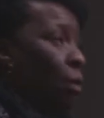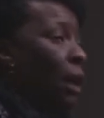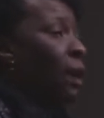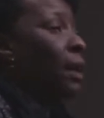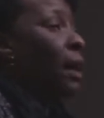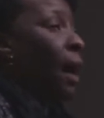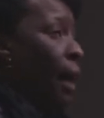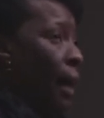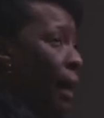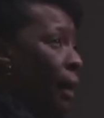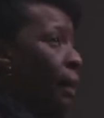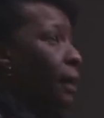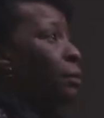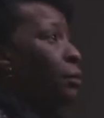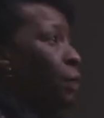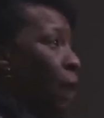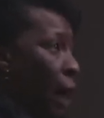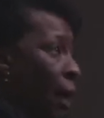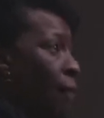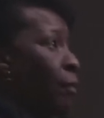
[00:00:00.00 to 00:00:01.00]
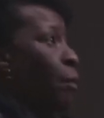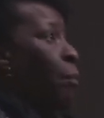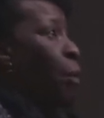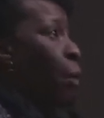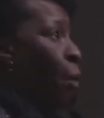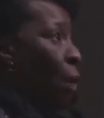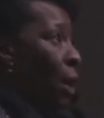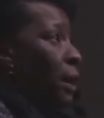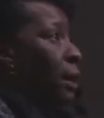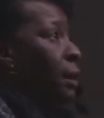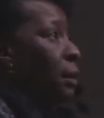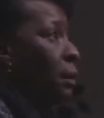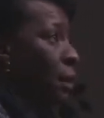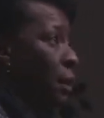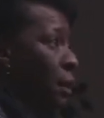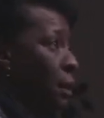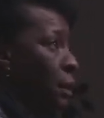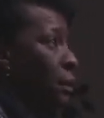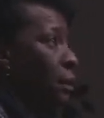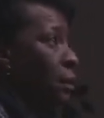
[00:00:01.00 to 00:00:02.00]
that God didn't have a part in
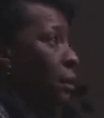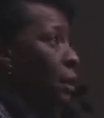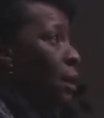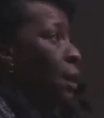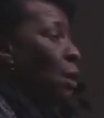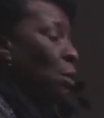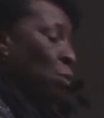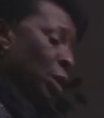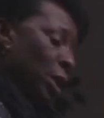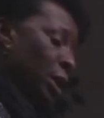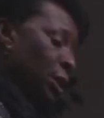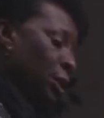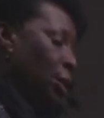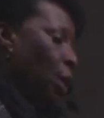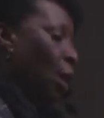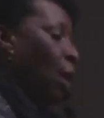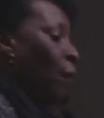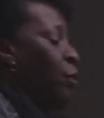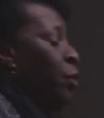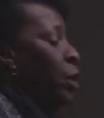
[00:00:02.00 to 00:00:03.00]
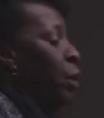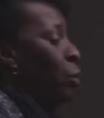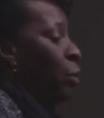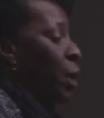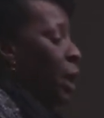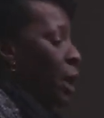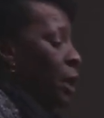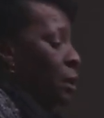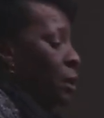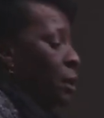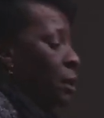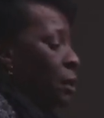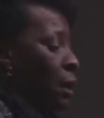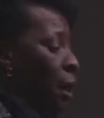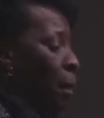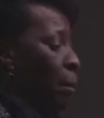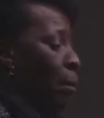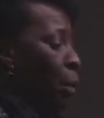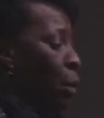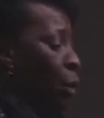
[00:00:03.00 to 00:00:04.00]
this. When his girlfriend ran into
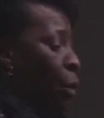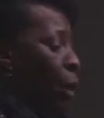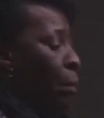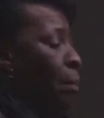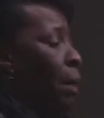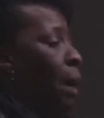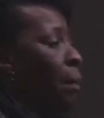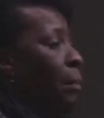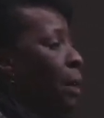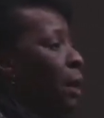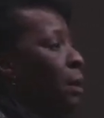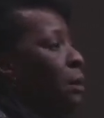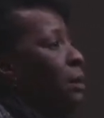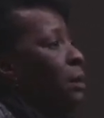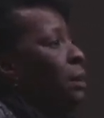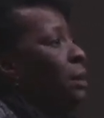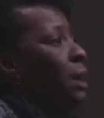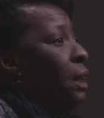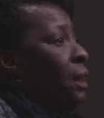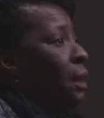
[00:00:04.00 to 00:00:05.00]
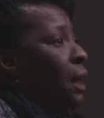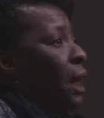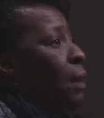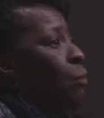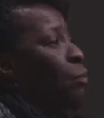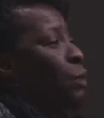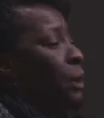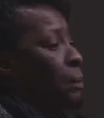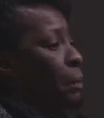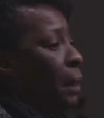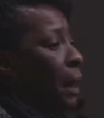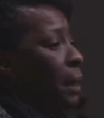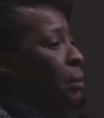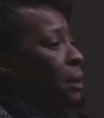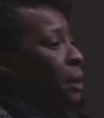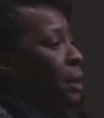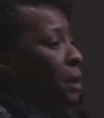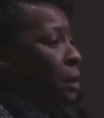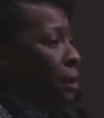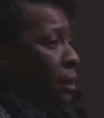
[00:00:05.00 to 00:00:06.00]
that morgue, my mother's nickname was
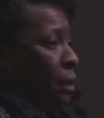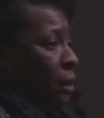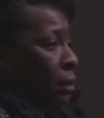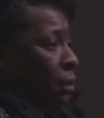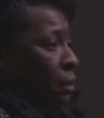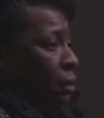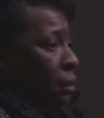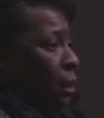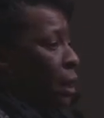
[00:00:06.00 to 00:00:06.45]
Baby Sister.